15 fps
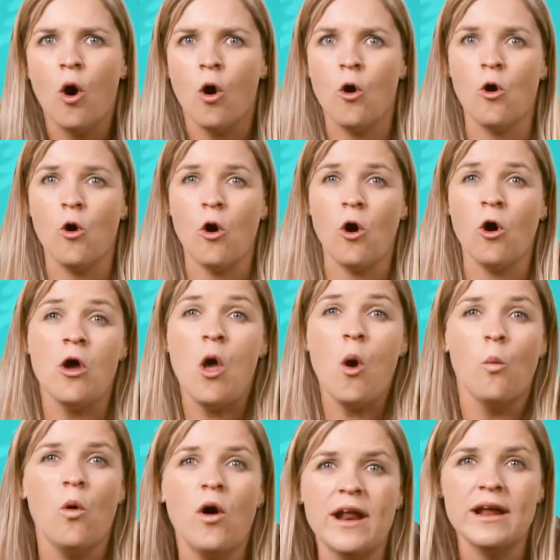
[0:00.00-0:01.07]
or
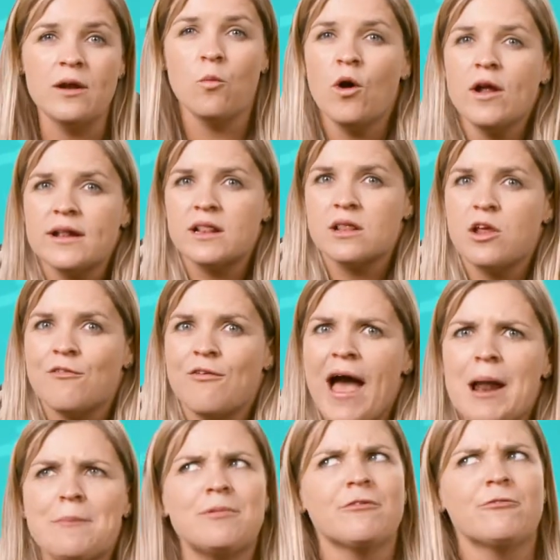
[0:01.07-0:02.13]
what you've
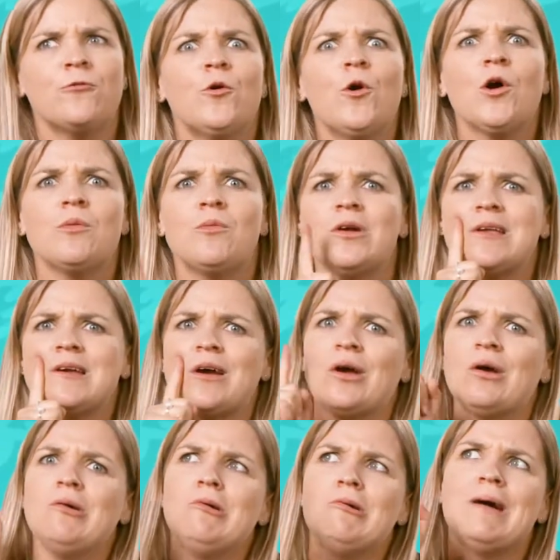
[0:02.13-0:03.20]
had before and what you
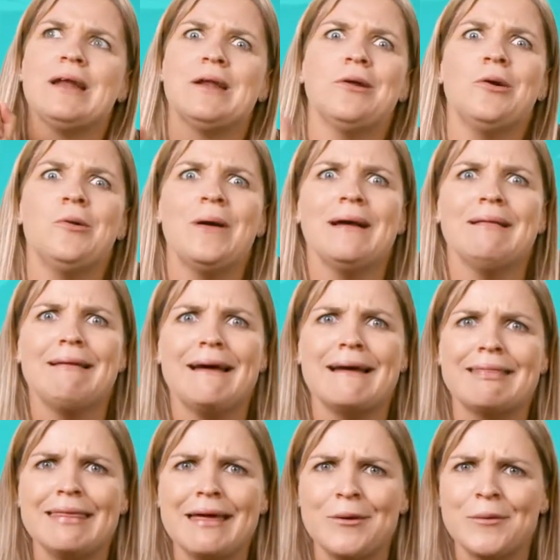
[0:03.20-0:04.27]
go, oh, I know I
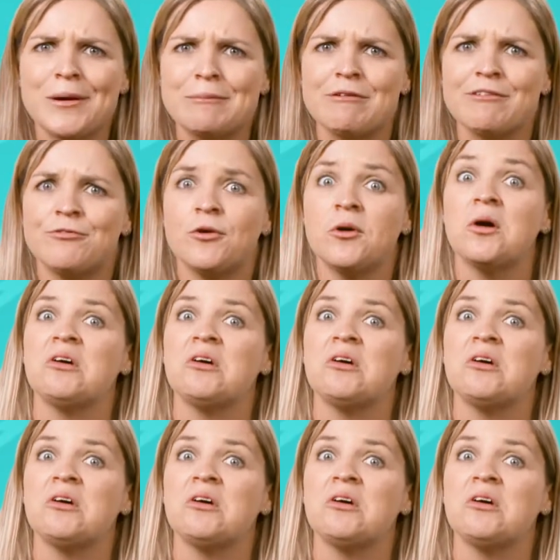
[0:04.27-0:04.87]
like that one before.